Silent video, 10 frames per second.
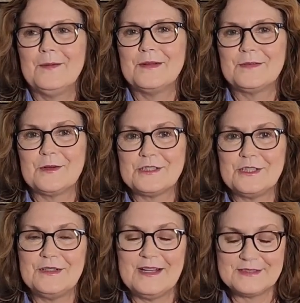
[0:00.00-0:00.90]
But of course you
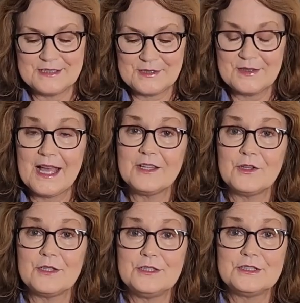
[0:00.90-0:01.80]
don't have to do that.
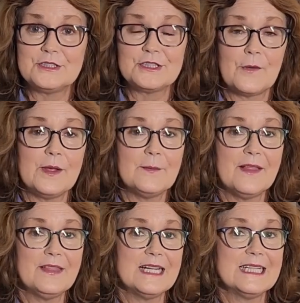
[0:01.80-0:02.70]
You can use the sewing
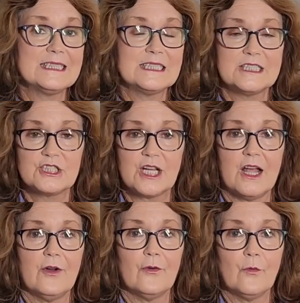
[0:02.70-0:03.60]
method and stitch
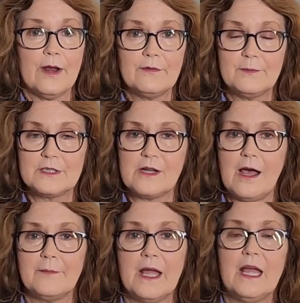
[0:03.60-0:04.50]
right from the
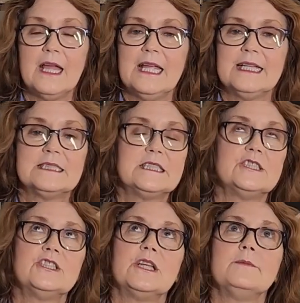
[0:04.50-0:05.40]
top. It
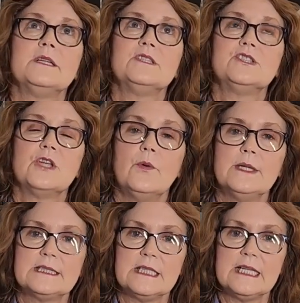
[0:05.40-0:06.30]
stitches up so
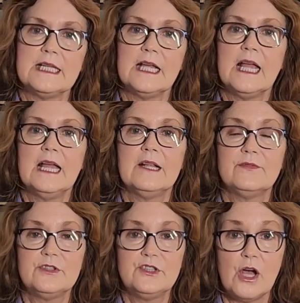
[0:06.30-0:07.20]
easily. If
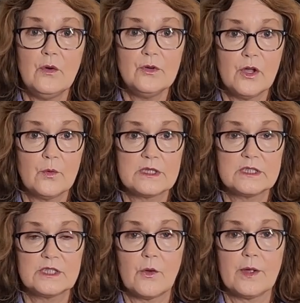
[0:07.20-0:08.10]
you don't know what the
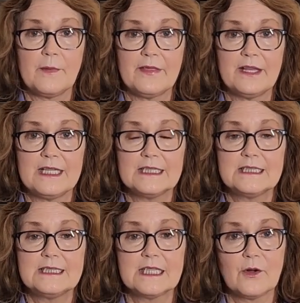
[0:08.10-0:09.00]
sewing method
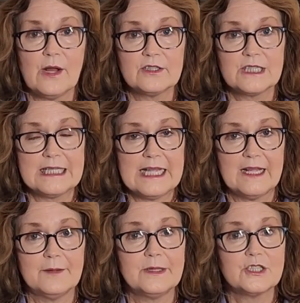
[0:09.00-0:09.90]
is, stick around till the
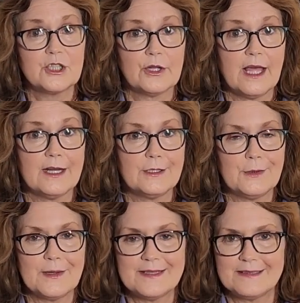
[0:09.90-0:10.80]
end. I'm going to show you how to do
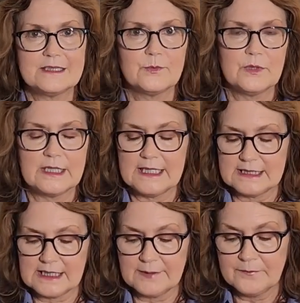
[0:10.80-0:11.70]
it. It's really
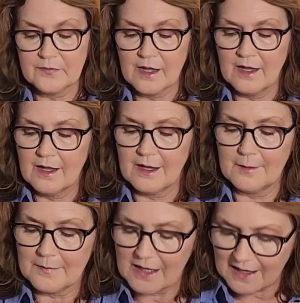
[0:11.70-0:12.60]
easy.
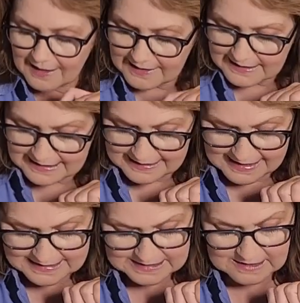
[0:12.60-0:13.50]
I
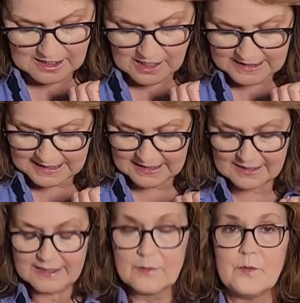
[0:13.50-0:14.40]
like this a lot, and I
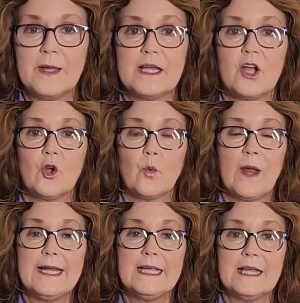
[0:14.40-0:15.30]
think it would make a
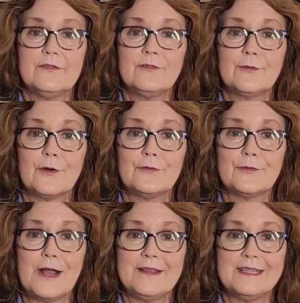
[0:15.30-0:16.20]
great gift for a
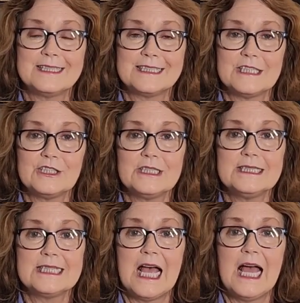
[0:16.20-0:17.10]
friend that
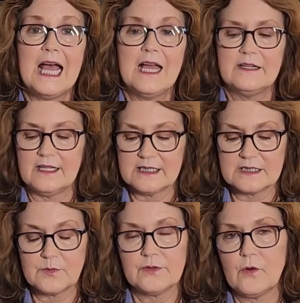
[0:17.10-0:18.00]
stitches. Not
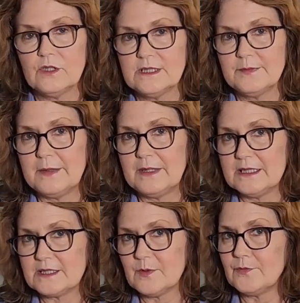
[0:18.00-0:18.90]
this one, of course. I'm keeping
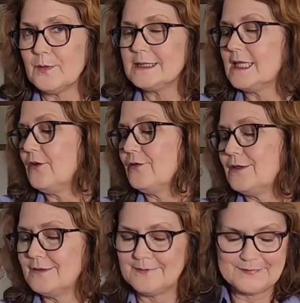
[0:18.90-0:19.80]
this one for myself.